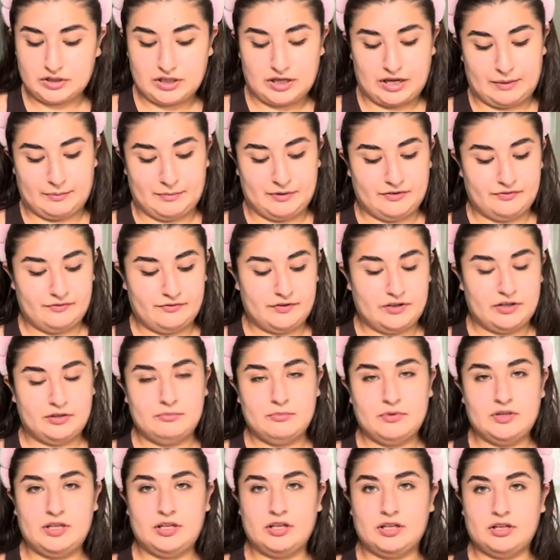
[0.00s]
I'm gonna fill
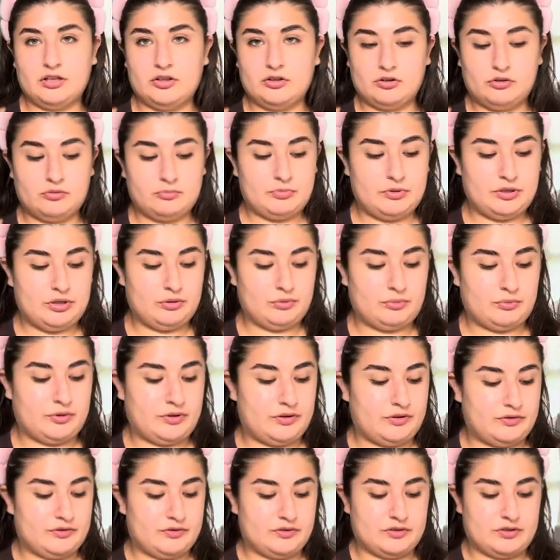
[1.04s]
them in a little bit
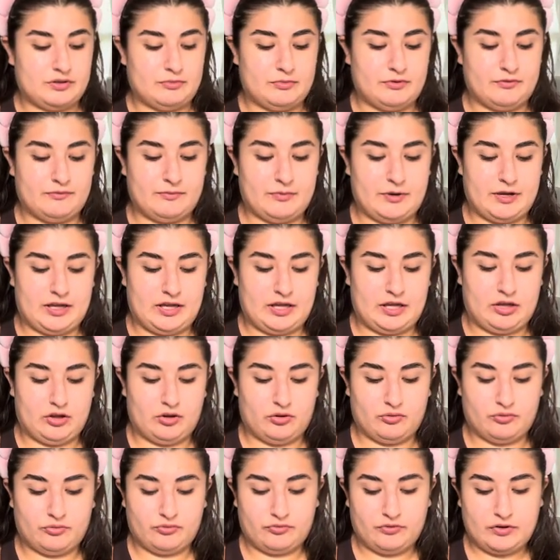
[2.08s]
with some of my
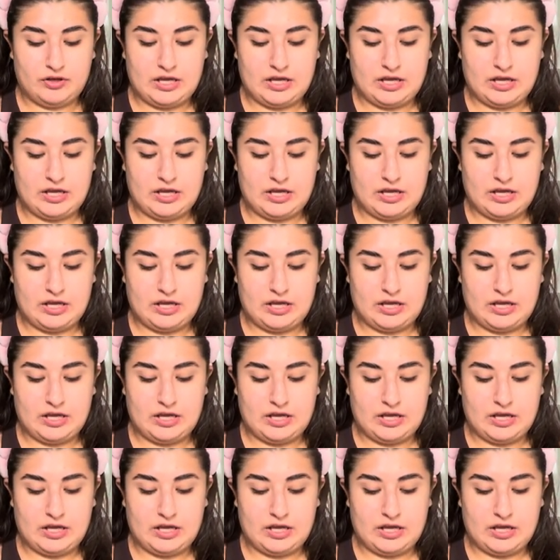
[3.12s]
e.l.f.